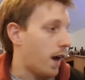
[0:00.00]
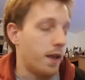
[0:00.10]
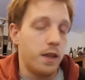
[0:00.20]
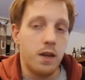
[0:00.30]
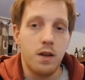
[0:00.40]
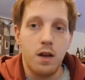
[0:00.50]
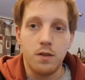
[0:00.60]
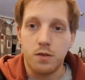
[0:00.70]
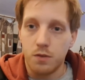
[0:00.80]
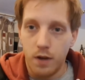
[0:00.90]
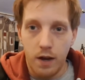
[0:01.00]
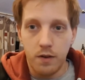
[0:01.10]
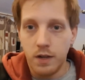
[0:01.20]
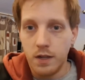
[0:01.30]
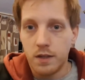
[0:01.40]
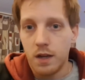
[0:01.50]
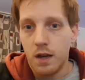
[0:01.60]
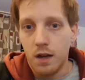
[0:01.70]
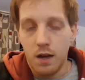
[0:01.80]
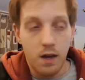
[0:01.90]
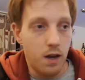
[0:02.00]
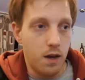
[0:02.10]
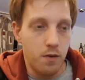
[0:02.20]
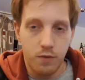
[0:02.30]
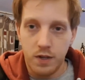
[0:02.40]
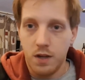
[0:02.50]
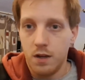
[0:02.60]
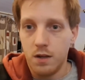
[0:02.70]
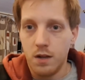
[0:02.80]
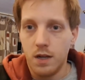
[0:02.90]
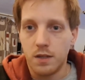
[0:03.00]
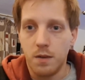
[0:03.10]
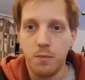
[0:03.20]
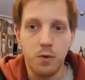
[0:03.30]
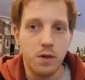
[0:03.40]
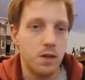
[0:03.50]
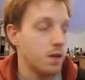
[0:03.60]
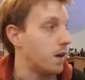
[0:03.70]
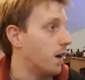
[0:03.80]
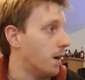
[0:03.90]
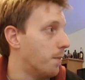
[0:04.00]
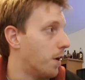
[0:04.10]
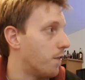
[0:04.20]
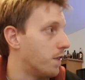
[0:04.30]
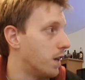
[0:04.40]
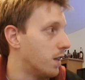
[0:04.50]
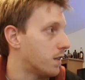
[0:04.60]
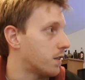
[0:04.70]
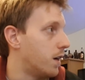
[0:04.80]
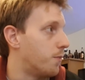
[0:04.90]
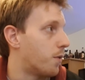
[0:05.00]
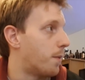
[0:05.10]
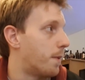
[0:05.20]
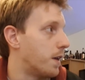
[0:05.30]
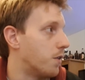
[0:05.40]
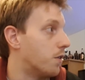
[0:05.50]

And then I'll sort out a return at some point over the other side probably,